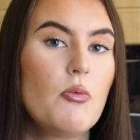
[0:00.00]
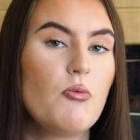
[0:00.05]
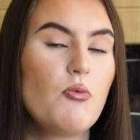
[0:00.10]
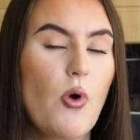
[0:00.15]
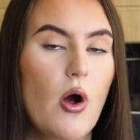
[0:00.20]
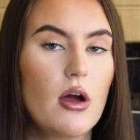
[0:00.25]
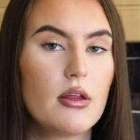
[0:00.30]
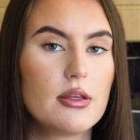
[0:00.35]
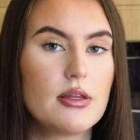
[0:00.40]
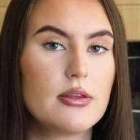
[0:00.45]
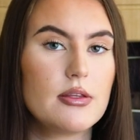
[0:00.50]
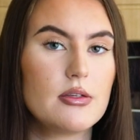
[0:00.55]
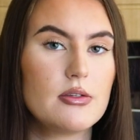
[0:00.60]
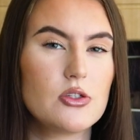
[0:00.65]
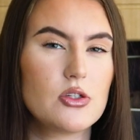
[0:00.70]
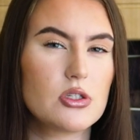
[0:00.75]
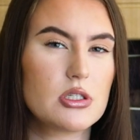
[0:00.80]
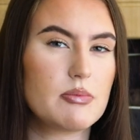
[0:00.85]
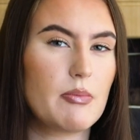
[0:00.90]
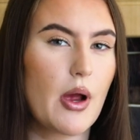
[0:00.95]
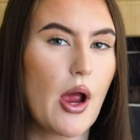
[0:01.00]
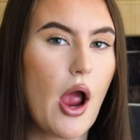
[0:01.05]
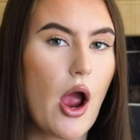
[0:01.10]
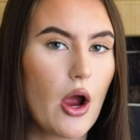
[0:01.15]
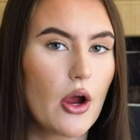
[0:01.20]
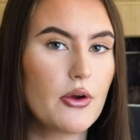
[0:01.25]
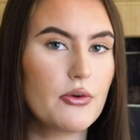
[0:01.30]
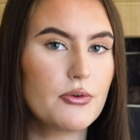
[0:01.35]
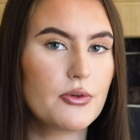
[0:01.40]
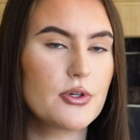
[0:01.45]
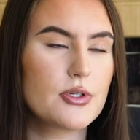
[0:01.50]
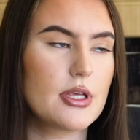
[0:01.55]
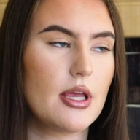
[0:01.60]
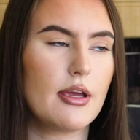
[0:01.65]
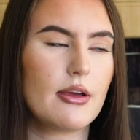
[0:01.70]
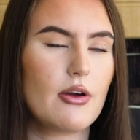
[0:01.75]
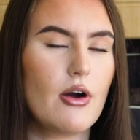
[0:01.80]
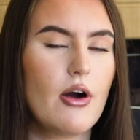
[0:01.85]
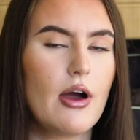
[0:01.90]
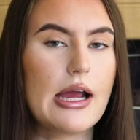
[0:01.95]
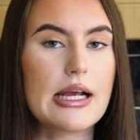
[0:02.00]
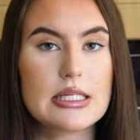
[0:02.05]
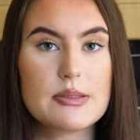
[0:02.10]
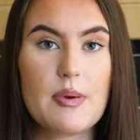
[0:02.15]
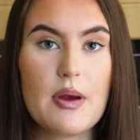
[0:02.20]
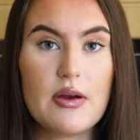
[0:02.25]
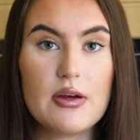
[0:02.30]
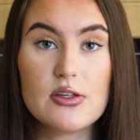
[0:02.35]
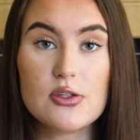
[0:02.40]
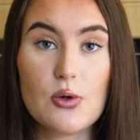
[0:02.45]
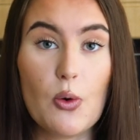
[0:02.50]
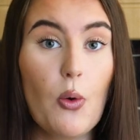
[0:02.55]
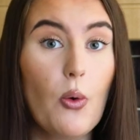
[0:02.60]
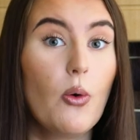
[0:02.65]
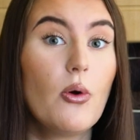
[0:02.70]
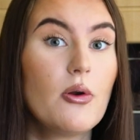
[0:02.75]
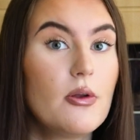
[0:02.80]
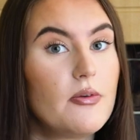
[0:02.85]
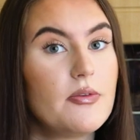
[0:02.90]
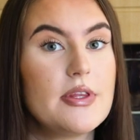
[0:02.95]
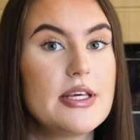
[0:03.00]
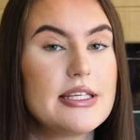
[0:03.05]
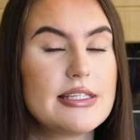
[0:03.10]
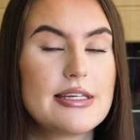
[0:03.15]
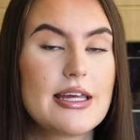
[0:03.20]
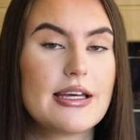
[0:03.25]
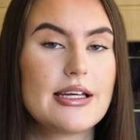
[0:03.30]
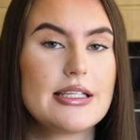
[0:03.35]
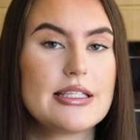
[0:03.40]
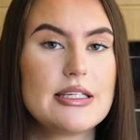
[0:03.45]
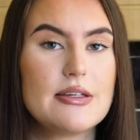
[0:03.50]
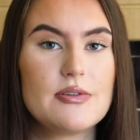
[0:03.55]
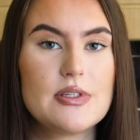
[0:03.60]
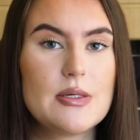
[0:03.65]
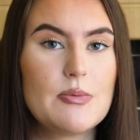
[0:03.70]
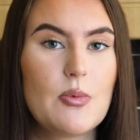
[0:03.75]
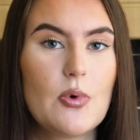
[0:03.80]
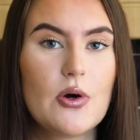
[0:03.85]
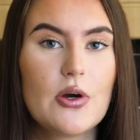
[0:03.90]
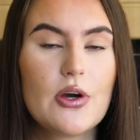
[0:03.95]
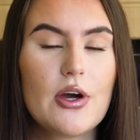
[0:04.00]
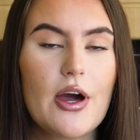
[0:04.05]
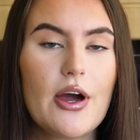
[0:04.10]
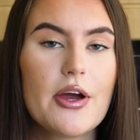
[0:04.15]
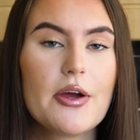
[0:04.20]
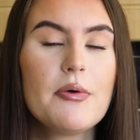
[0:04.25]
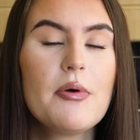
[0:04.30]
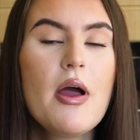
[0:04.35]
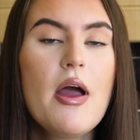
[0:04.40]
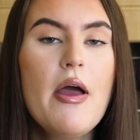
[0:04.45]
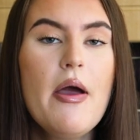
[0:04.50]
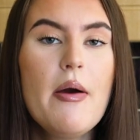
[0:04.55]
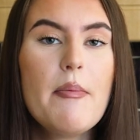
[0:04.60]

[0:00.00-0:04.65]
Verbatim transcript: rather than just my own, because I can't experience all of these negatives in one go.